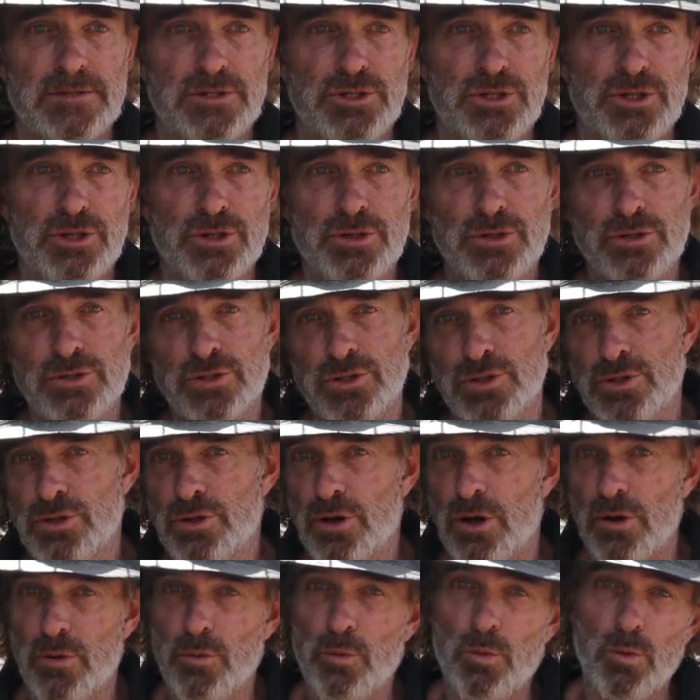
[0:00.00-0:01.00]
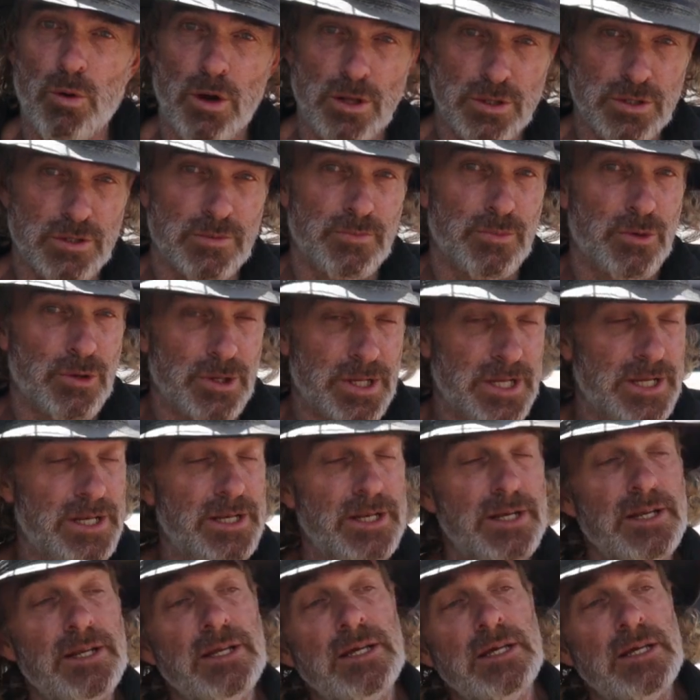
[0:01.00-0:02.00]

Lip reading: choose not what to put in,